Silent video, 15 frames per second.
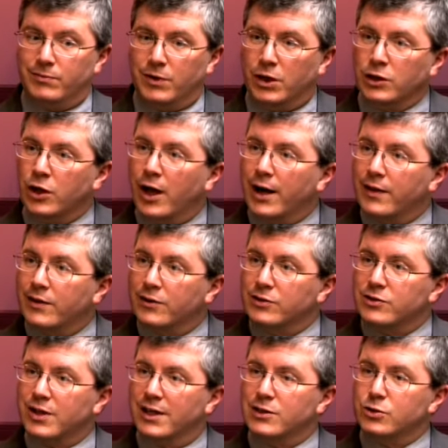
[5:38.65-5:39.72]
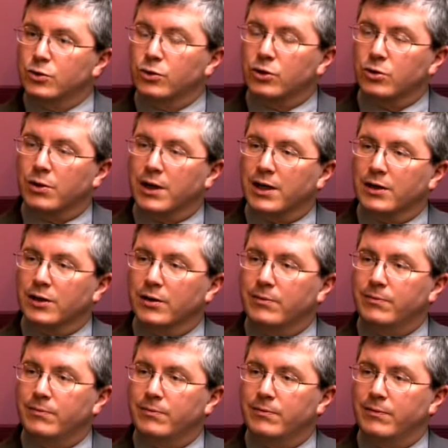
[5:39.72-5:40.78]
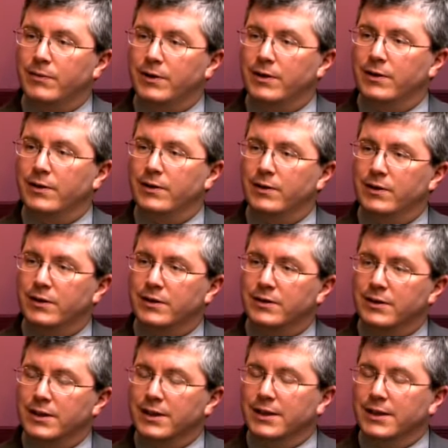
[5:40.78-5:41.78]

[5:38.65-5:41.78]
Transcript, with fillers: a lot of the Sunday school curriculum uh,